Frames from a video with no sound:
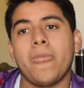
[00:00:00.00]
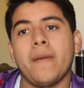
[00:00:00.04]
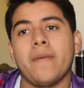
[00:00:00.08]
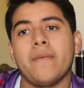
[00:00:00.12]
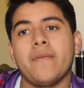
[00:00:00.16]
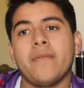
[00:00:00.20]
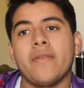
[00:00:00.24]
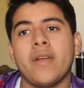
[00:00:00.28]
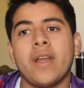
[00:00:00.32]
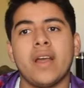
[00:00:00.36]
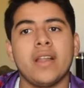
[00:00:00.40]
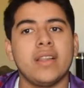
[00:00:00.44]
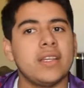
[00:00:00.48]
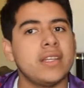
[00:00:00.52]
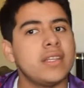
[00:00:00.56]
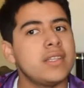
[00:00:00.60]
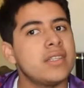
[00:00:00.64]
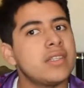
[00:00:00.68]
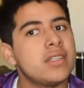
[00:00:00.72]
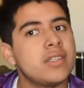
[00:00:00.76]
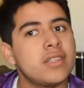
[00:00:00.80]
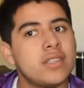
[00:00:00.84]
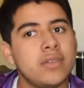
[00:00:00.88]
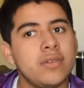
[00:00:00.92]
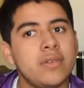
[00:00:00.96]
for at
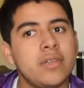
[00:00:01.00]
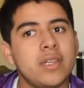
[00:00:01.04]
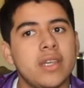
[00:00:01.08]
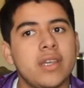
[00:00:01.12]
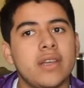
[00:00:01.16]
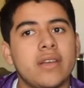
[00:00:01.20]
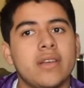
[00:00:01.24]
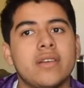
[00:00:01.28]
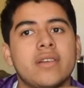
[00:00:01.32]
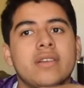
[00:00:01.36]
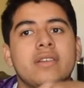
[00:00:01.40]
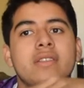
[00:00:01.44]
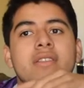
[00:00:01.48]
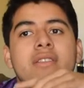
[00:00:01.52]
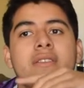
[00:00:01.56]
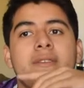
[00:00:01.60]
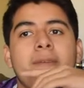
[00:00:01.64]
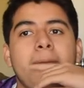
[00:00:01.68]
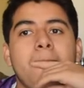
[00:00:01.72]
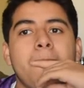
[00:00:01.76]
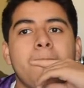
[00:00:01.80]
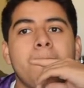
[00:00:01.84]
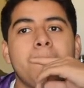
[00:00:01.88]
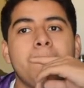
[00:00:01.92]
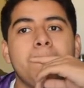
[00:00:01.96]
least two years,
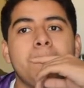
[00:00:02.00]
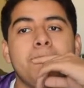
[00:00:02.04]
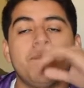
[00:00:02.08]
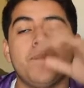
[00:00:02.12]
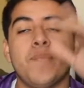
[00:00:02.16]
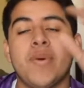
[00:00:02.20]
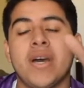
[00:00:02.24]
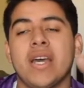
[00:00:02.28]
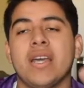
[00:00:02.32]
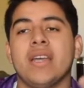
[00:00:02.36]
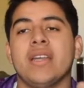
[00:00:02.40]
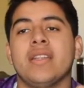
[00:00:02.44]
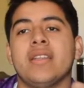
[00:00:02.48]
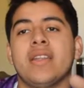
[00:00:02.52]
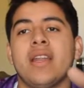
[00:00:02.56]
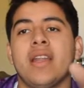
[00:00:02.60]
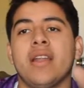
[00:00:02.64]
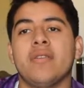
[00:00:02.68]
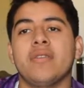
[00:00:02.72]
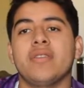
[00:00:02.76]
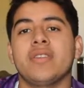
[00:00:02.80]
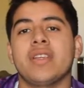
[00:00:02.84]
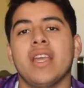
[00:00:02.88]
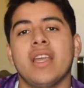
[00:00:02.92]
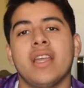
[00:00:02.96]
but it
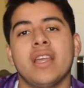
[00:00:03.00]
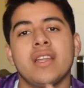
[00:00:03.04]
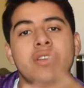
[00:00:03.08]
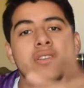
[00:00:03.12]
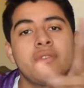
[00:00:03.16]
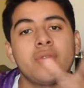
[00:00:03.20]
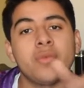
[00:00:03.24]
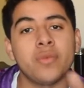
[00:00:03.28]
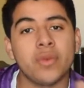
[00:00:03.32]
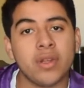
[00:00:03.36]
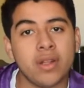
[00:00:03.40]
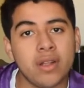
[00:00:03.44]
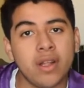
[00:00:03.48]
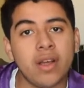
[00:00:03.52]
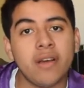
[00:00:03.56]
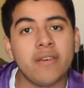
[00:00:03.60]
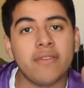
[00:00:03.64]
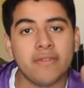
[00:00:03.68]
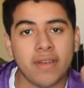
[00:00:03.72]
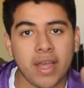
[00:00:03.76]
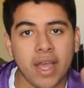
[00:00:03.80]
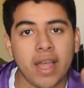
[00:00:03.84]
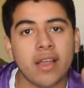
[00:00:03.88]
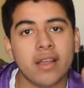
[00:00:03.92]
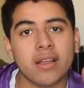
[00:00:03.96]
didn't take into real
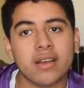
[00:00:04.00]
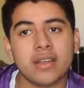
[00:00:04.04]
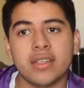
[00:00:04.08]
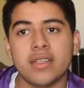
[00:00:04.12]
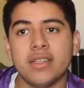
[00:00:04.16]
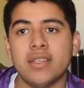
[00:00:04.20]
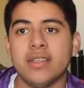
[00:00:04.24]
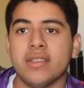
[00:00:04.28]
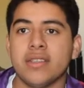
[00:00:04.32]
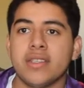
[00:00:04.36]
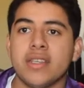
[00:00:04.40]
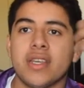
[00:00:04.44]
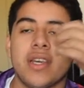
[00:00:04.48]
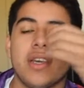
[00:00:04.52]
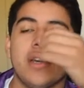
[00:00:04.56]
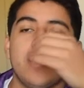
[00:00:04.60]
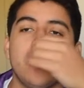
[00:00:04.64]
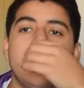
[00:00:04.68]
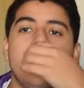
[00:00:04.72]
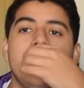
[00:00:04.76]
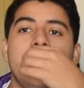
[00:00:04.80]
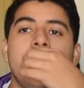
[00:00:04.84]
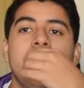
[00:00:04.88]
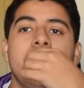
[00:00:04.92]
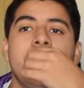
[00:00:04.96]
effect
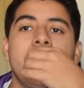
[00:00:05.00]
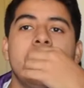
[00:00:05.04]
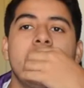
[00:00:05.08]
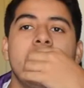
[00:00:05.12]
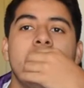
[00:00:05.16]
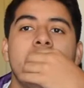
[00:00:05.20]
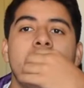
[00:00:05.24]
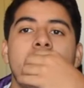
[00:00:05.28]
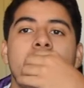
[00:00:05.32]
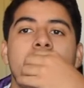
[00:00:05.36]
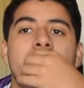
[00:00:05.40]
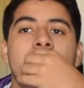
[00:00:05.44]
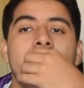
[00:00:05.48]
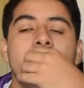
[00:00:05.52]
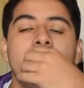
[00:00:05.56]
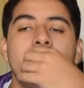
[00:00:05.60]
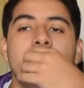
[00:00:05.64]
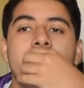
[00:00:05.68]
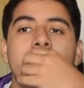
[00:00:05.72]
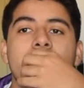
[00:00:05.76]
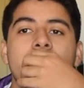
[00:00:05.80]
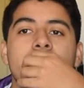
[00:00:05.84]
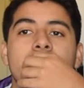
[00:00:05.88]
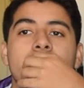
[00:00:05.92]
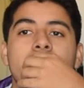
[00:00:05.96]
until um,
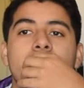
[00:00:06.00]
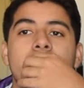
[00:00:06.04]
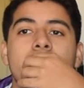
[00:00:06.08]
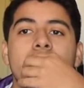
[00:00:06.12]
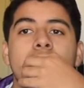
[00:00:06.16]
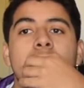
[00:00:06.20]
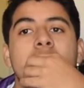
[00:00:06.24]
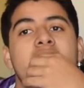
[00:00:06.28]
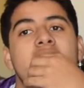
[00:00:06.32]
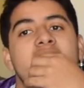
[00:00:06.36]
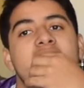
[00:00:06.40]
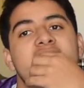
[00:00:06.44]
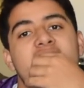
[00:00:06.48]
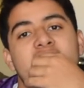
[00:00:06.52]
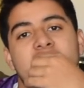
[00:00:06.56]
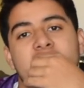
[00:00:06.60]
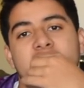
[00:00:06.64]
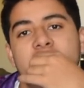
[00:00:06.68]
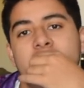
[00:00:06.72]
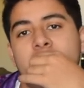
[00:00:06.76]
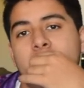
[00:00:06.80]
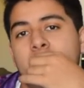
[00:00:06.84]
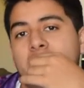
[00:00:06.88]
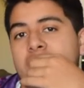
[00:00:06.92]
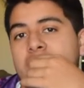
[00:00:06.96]
my
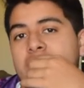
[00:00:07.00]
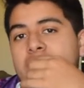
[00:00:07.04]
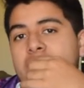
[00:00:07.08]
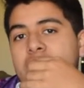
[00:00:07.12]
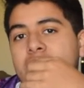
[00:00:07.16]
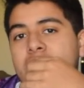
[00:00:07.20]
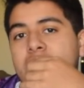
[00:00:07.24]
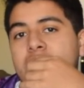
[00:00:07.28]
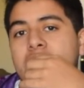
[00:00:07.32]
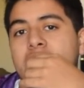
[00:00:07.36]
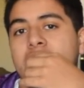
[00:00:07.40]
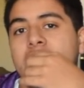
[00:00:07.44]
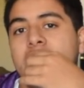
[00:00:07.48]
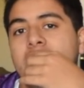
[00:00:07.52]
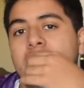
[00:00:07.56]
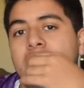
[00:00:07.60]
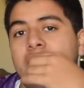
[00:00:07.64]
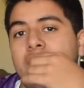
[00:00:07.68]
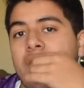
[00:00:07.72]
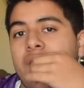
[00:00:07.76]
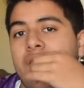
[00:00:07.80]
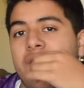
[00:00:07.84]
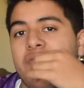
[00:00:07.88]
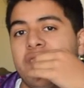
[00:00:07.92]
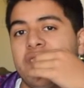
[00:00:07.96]
second semester
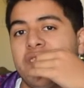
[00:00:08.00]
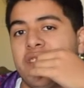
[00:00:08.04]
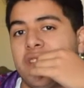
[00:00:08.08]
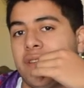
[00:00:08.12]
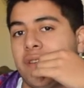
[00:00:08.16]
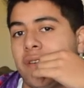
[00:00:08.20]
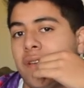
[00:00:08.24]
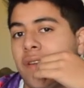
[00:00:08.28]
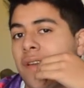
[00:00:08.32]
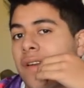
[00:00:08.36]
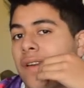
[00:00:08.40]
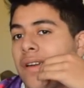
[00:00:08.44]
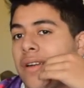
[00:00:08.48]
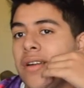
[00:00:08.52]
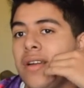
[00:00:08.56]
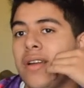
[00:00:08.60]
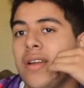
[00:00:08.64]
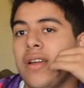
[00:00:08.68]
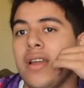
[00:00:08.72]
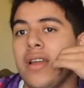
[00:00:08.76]
of senior year.